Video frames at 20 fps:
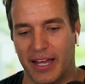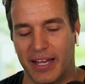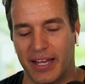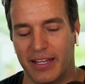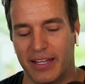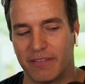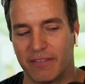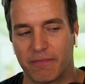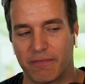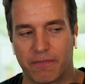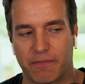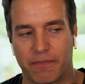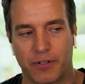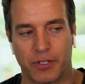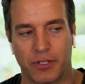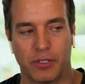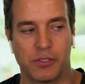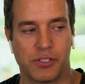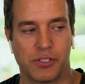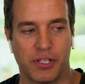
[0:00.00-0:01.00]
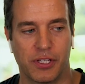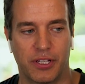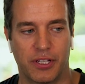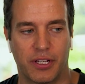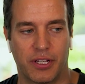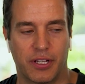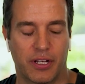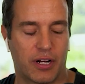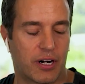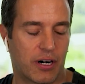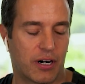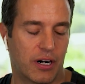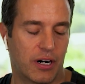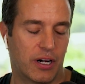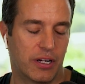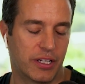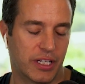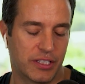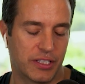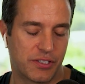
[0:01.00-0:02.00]
And for those in our
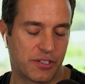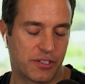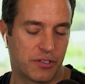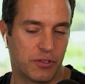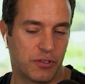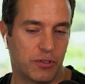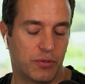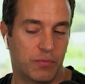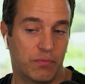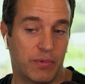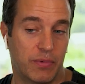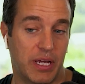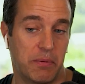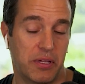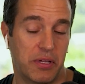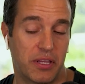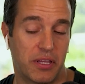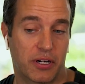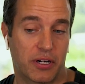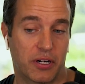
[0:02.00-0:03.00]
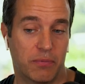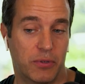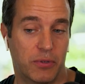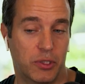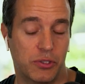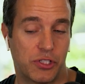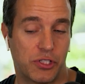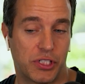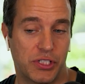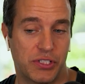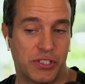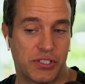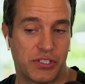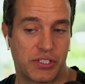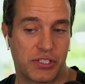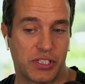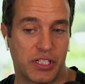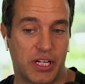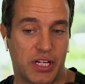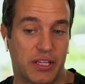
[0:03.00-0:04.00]
audience who maybe their
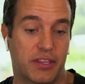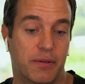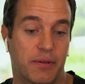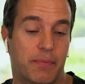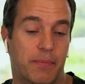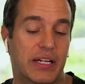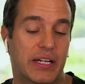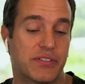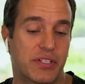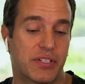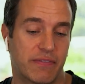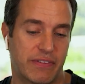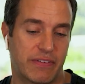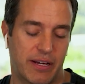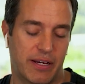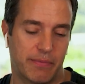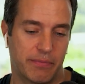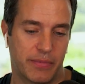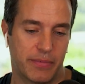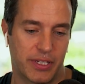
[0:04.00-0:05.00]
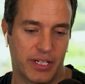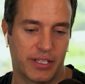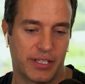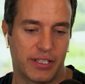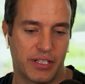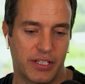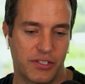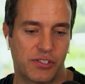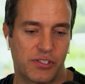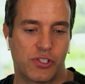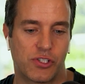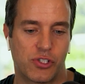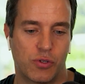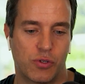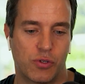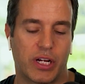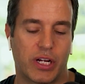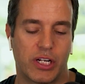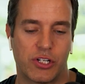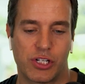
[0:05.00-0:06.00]
emotions get the best of them in these
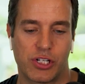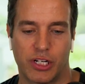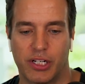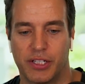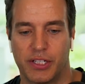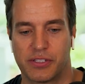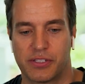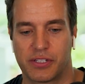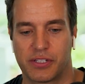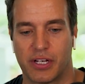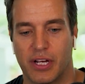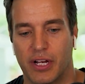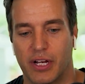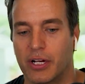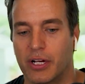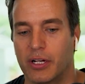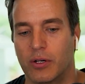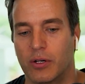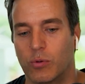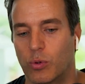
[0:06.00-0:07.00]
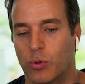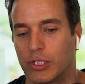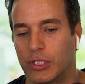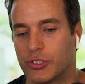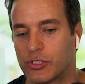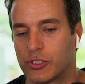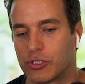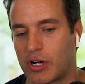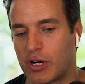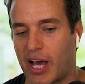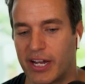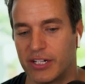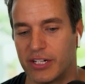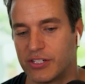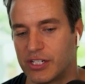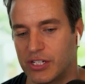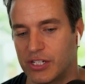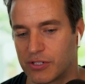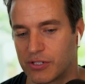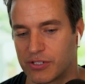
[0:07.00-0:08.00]
situations, what
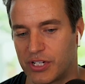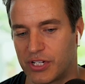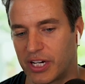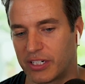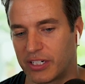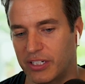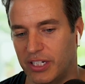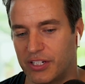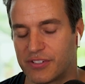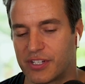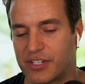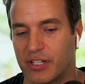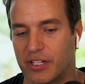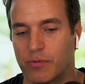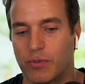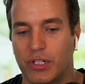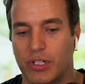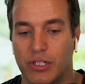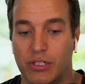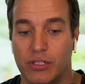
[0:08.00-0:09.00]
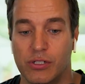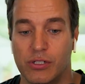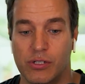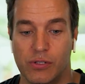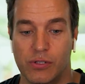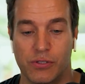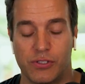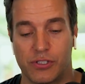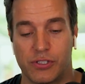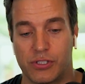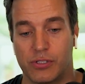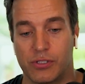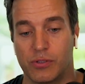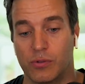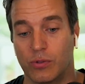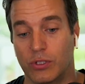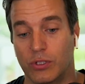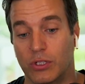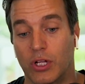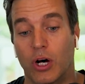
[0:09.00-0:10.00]
strategies or techniques can we use
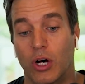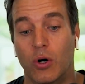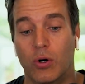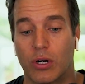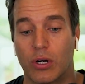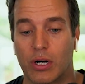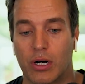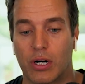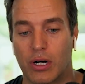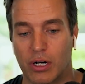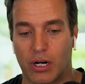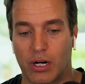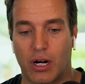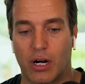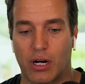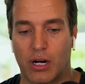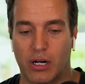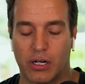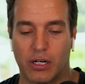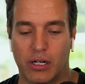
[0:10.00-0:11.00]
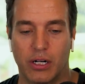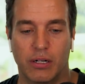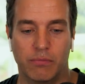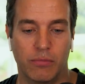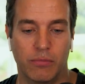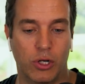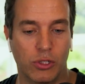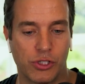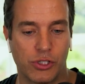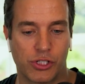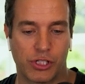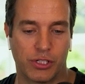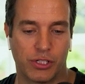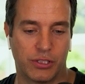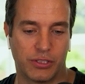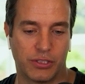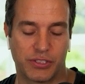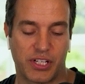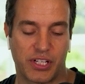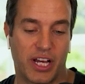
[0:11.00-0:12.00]
to lower our emotional